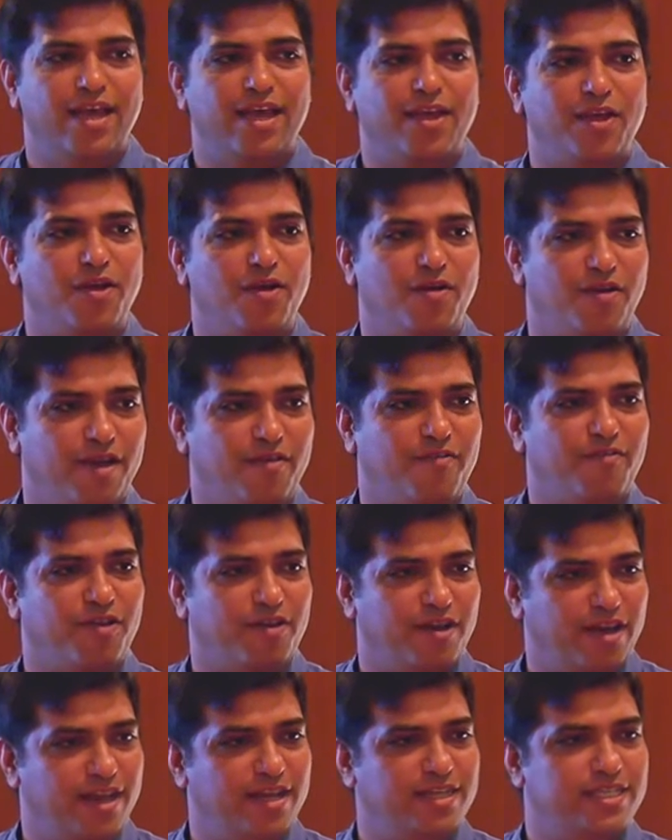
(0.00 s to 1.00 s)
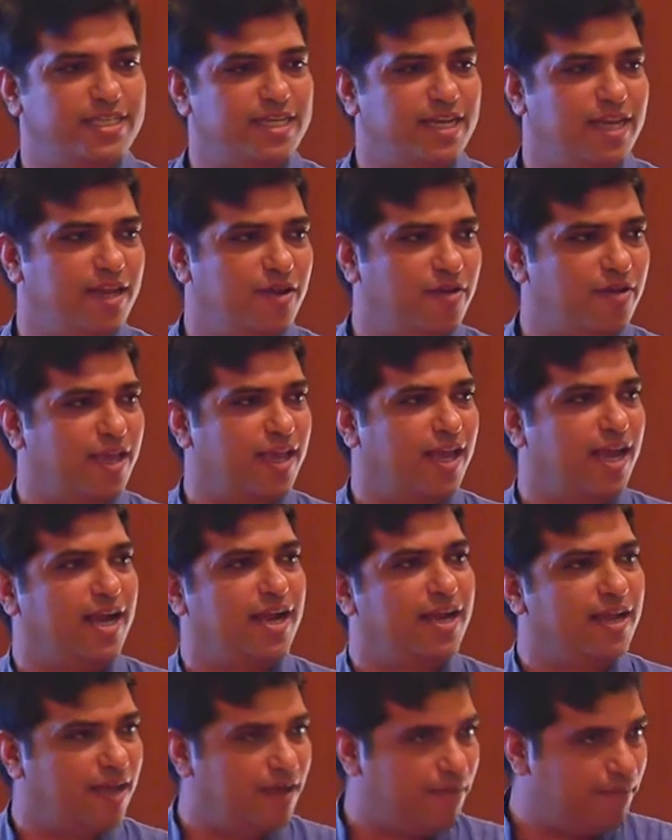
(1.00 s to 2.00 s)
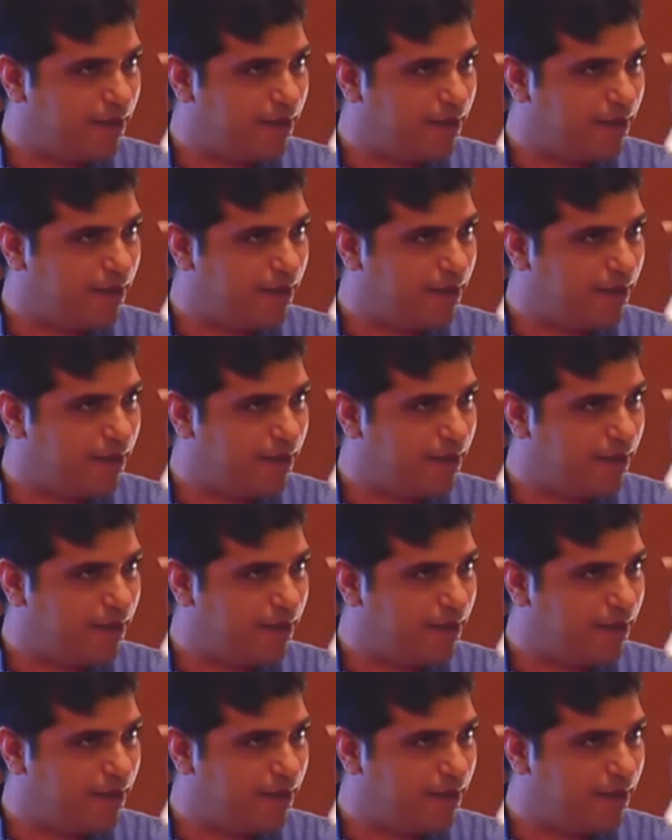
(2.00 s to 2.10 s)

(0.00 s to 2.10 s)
you know, if you're realistically looking at a